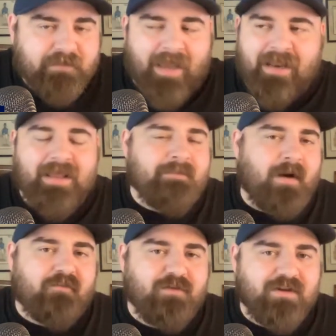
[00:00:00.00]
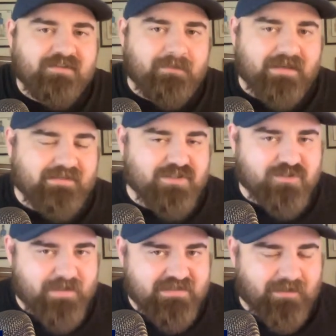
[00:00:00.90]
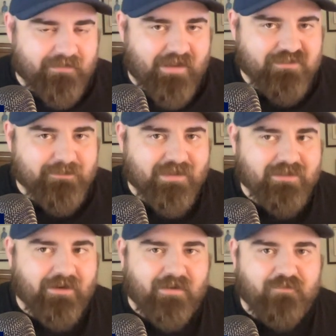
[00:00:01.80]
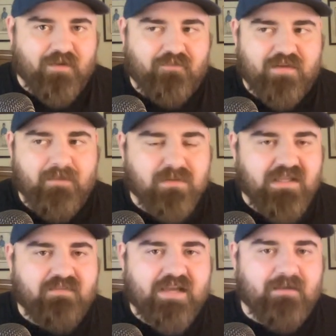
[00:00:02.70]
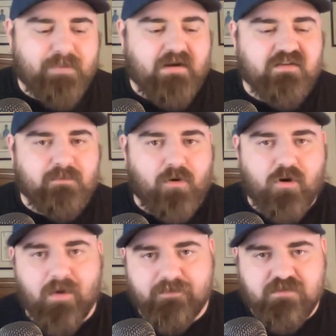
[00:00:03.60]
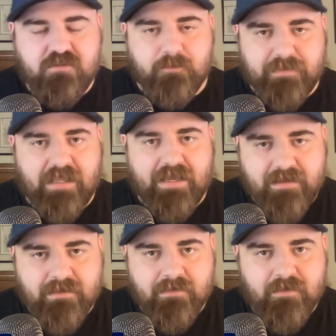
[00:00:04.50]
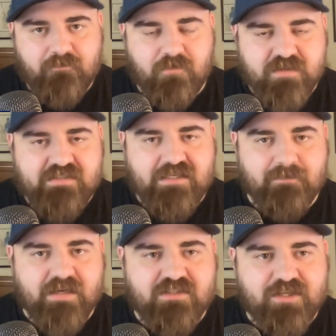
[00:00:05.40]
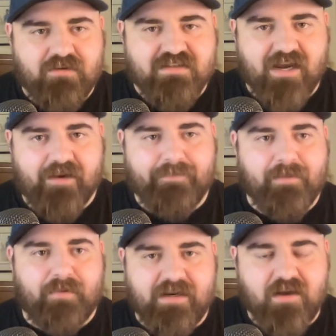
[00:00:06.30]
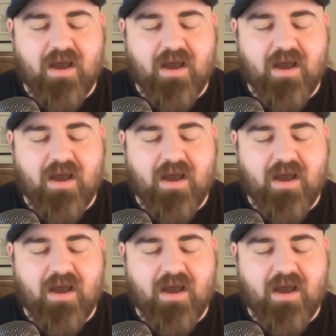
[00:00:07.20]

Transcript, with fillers: and, and Mark Few doesn't make decisions based on that. To be clear, if if he believes Kaden Perry is more equipped to play for this team next year, he's not going to play Braden